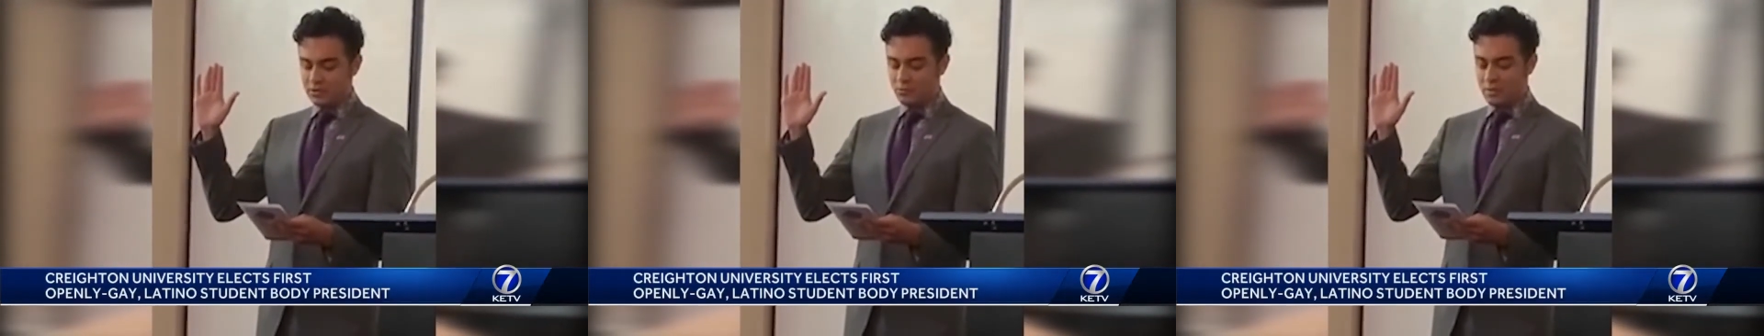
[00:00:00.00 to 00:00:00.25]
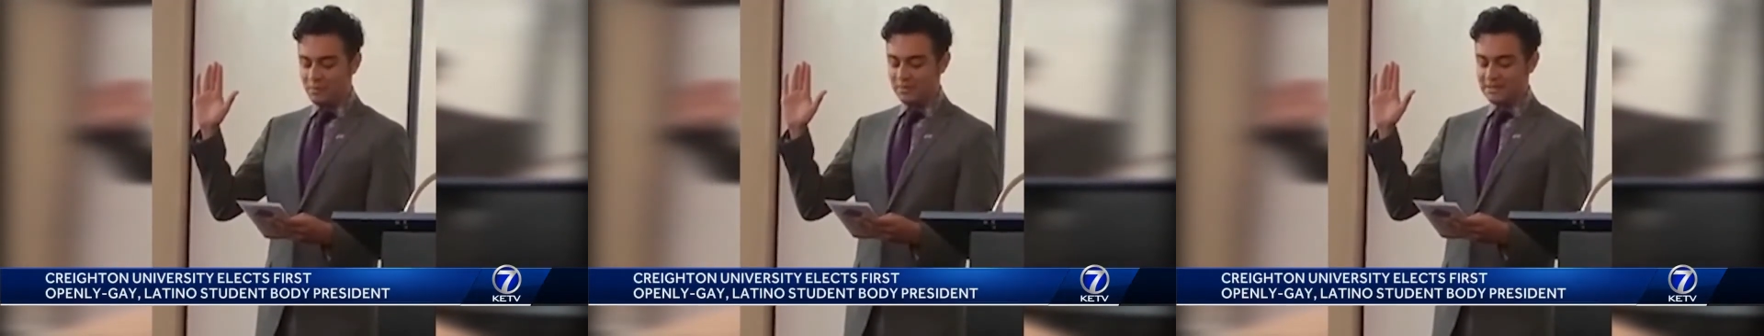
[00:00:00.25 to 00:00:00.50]
to
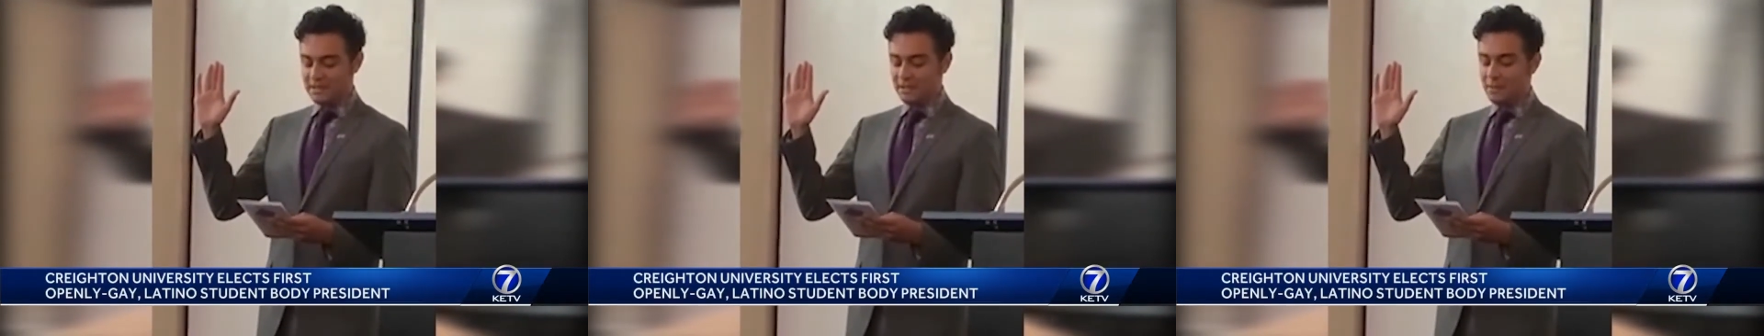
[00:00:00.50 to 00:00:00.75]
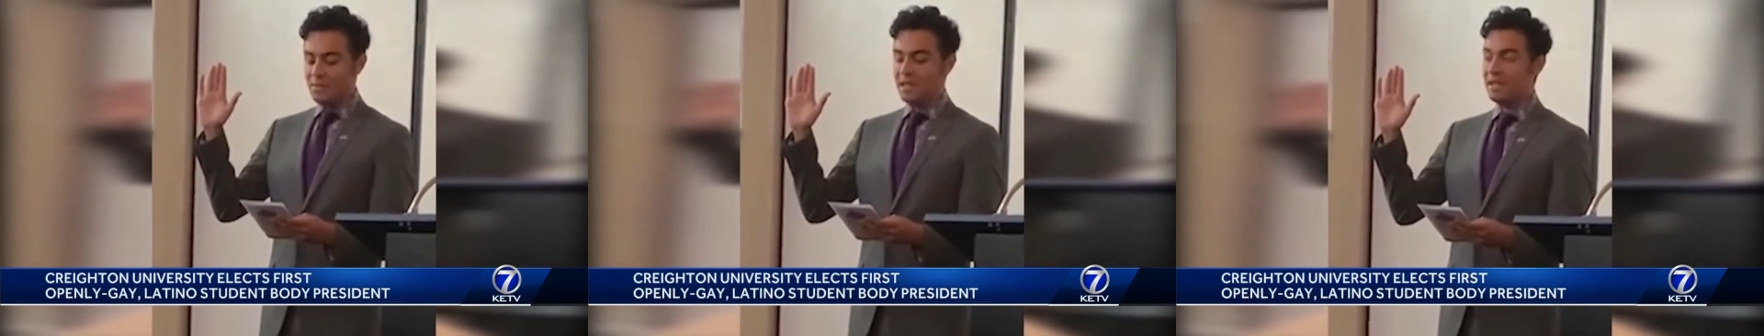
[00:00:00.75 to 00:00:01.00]
represent
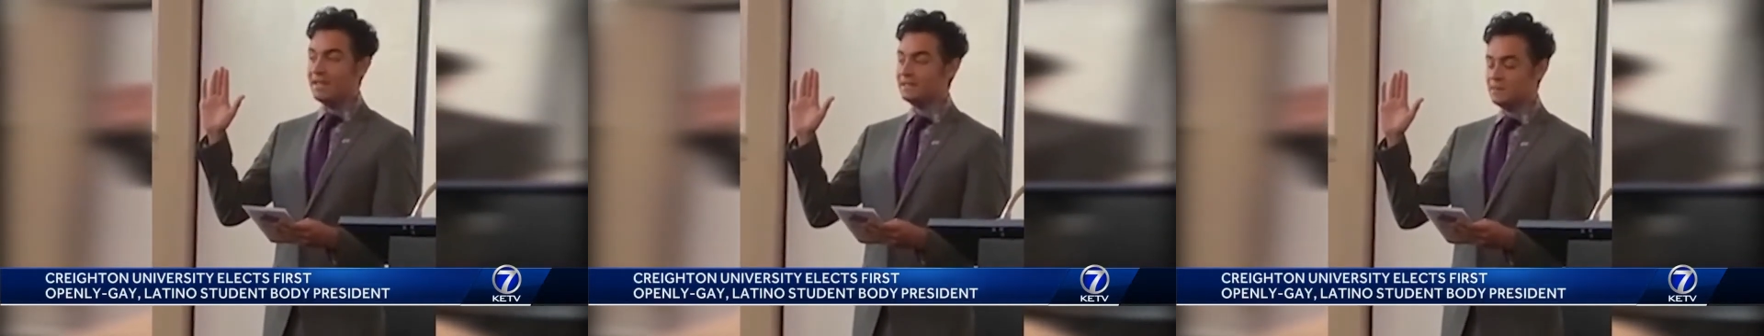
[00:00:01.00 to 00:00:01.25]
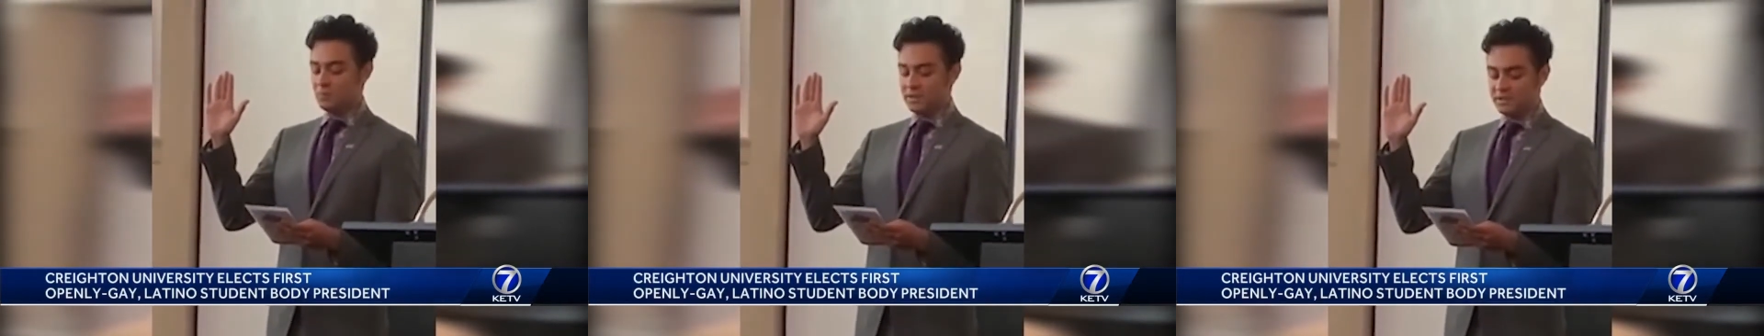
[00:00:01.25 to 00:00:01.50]
the opinions
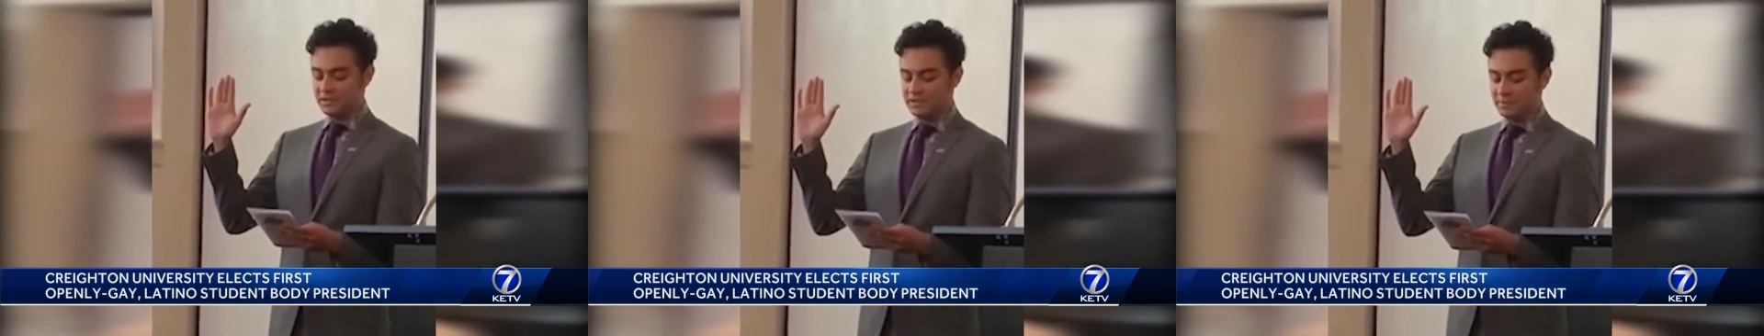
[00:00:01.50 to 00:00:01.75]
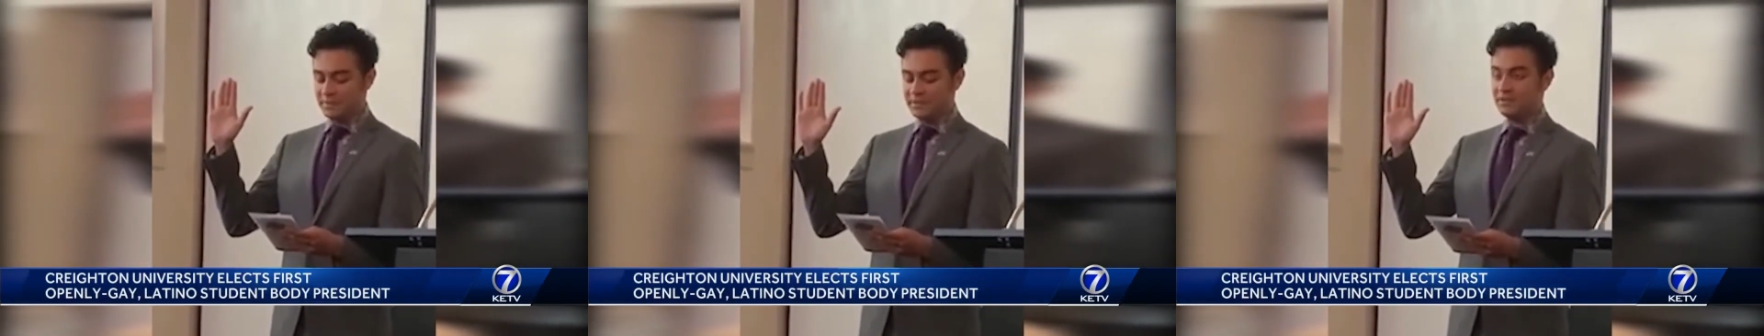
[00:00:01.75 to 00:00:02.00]
and wishes
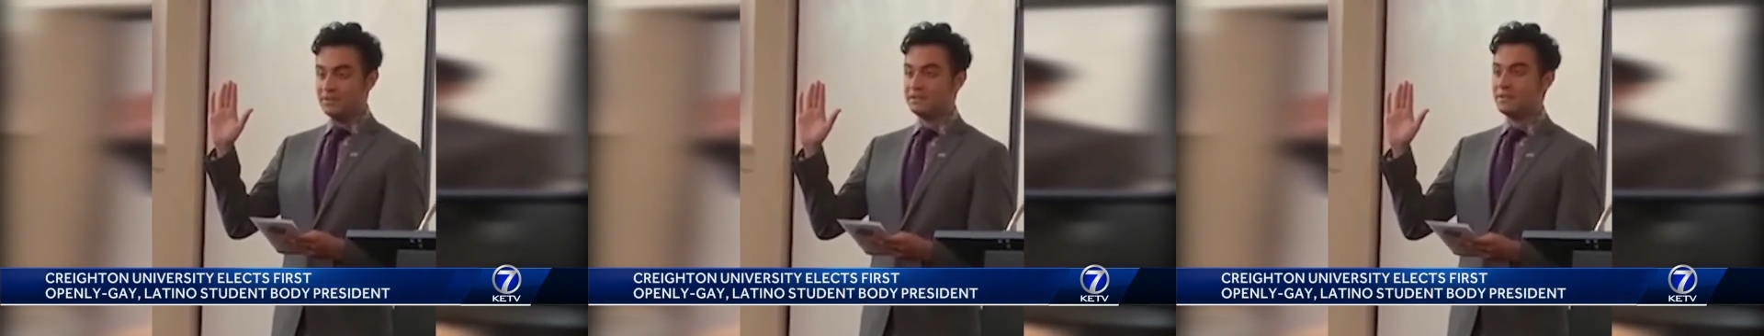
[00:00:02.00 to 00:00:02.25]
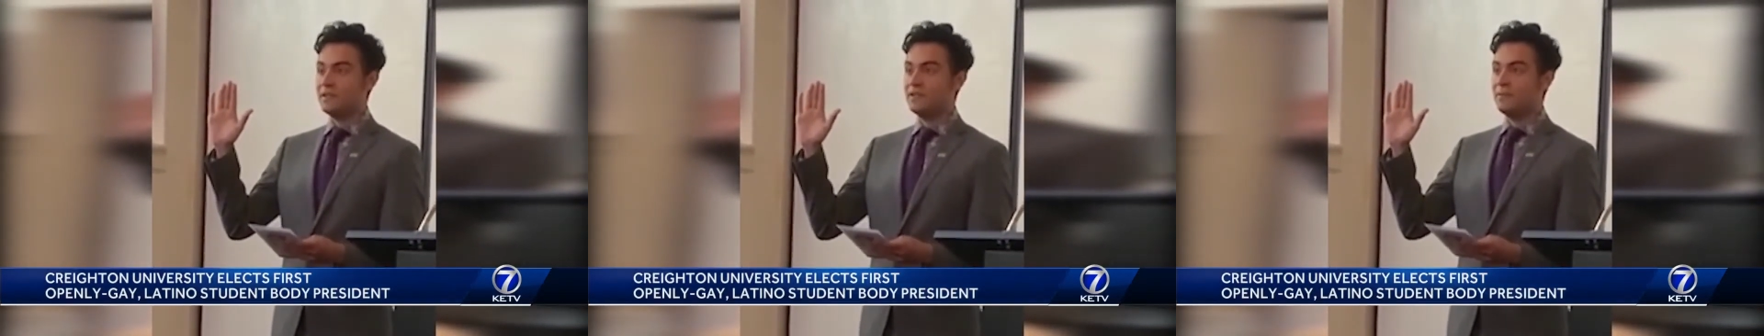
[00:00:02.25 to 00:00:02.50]
of the students
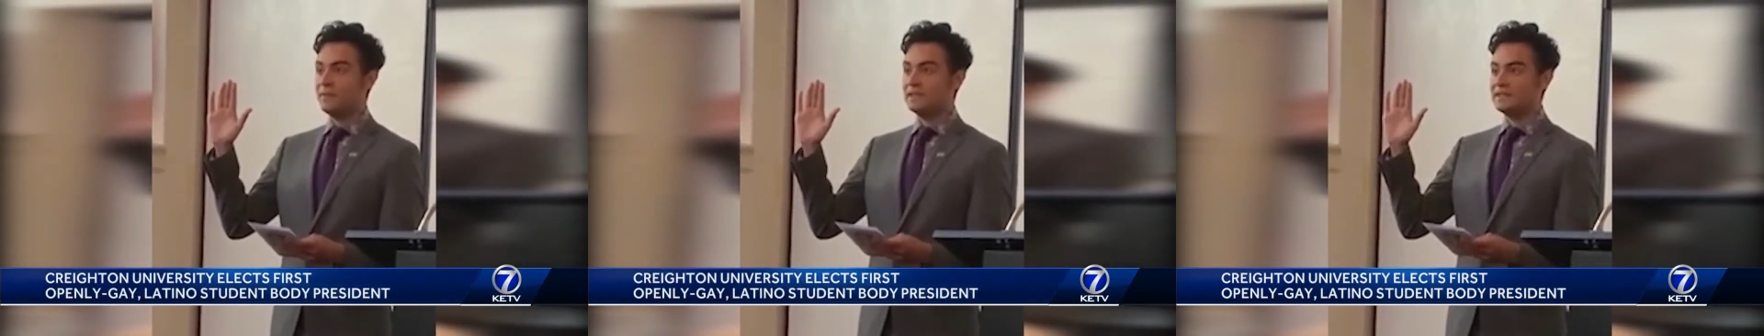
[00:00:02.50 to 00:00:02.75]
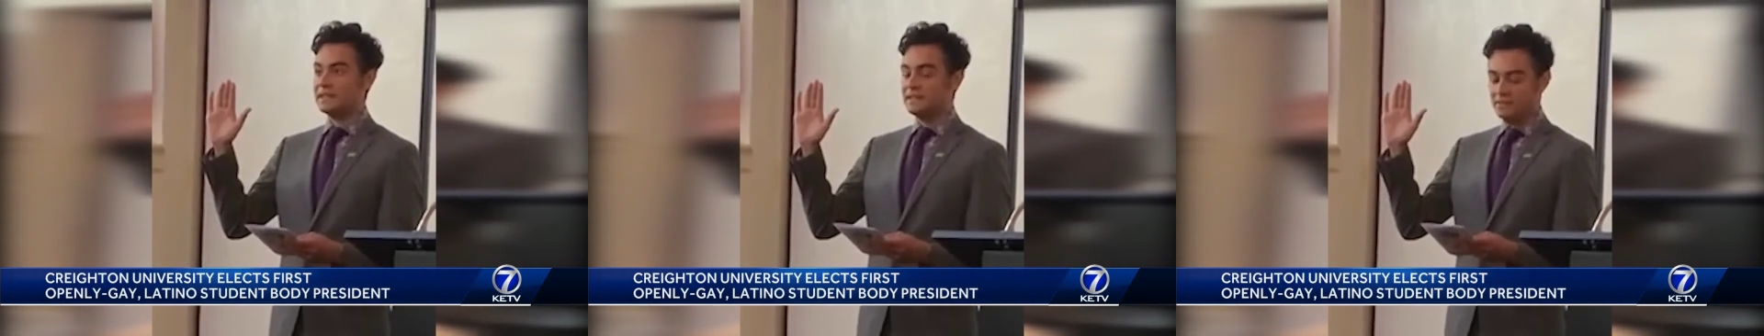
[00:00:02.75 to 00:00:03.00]
of the
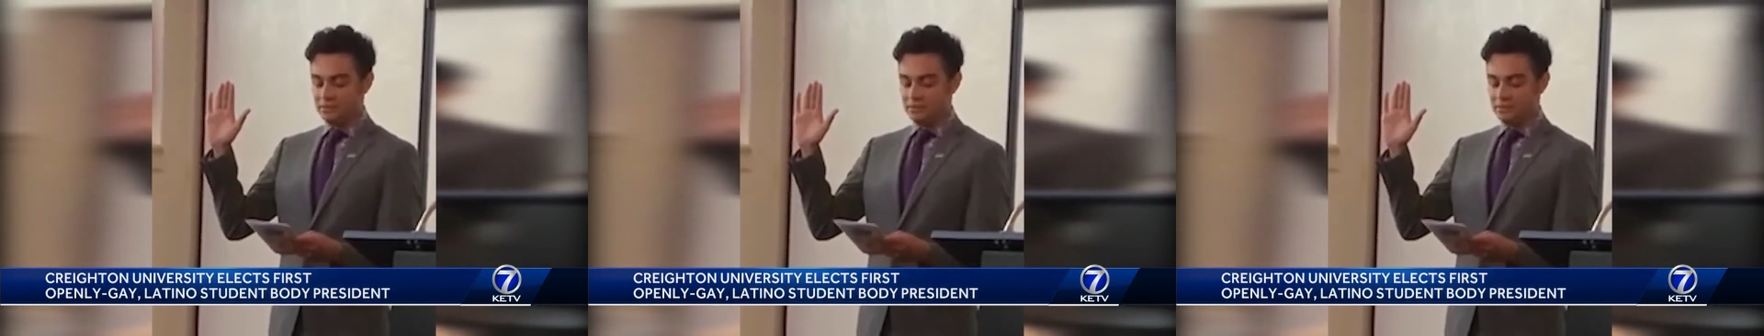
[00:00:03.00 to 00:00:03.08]
university.